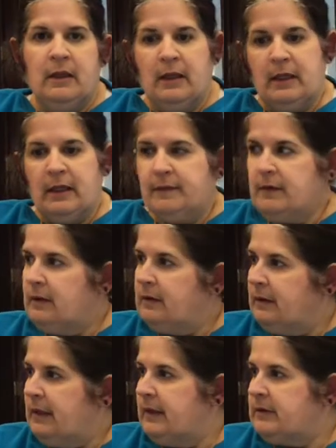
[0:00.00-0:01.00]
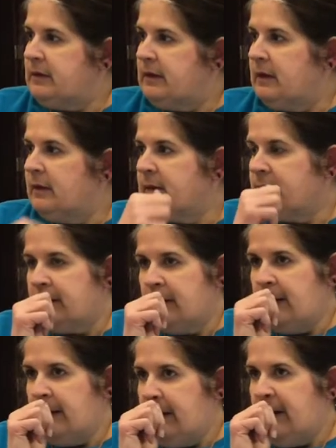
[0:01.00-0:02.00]
and have another leg to Yarmouth
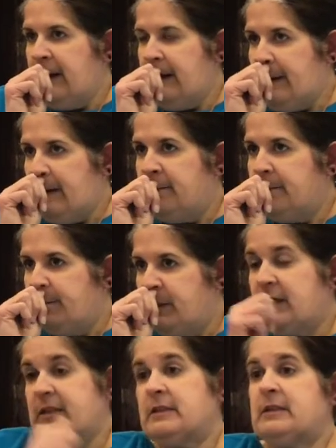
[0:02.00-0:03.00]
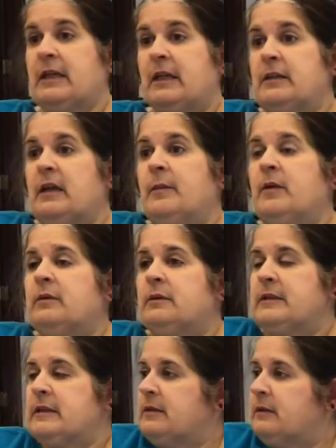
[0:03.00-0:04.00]
um, because it's economical.
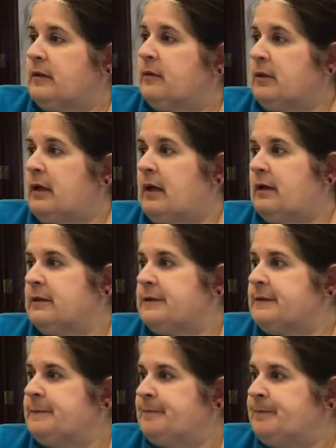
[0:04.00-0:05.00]
It's only three dollars.